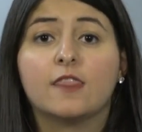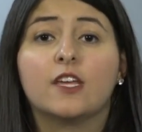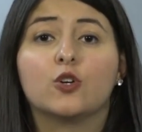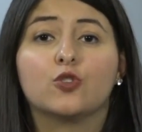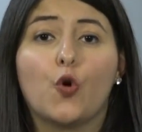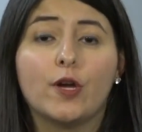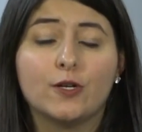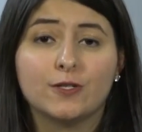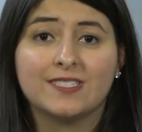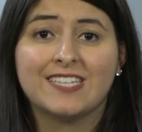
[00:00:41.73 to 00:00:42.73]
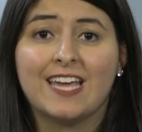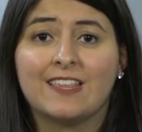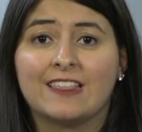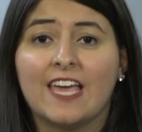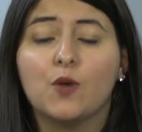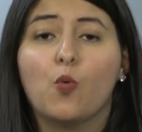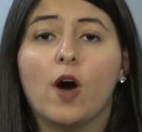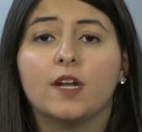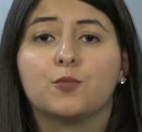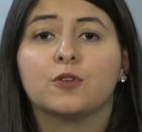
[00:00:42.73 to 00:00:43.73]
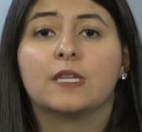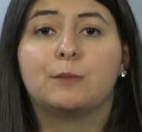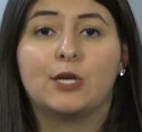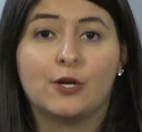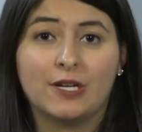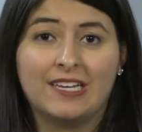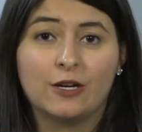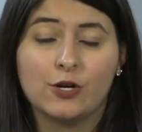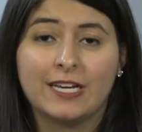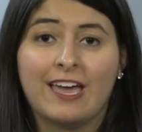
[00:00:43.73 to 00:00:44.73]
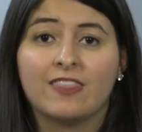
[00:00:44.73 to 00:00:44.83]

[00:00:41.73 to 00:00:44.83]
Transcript: Their lawyers say that they want a preliminary hearing,